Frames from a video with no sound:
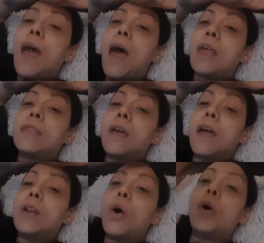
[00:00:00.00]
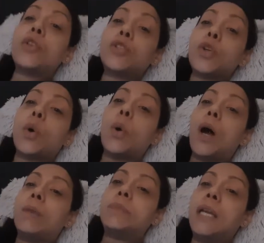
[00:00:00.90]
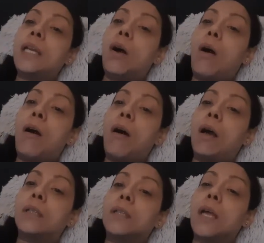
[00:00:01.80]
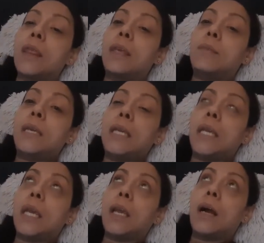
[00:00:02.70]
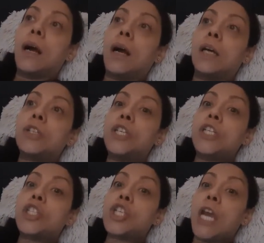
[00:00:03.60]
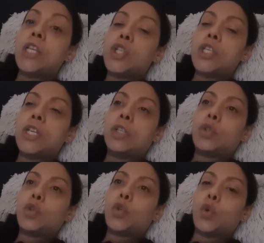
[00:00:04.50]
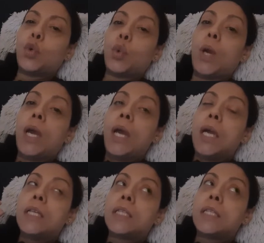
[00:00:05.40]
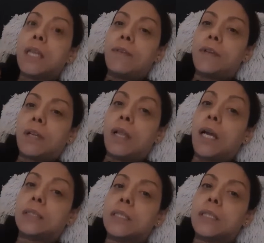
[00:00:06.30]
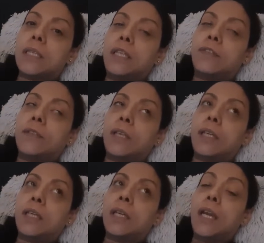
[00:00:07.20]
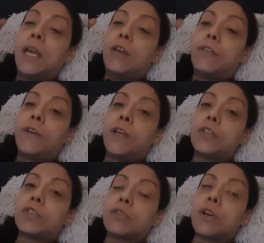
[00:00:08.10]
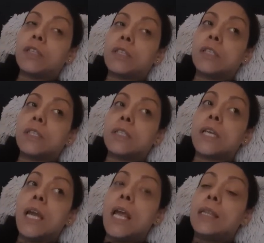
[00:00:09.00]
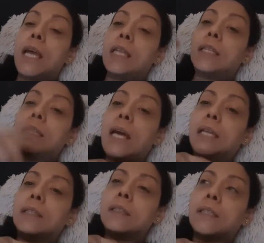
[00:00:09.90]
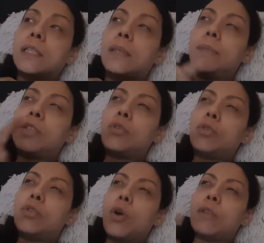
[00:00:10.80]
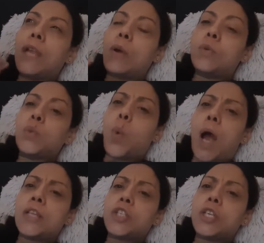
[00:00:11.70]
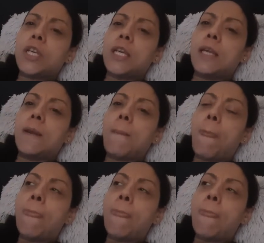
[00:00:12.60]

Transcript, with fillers: And then also update on the meeting. She changed it to 7 o'clock this evening. Fingers crosses. Now the clip that you saw that I was watching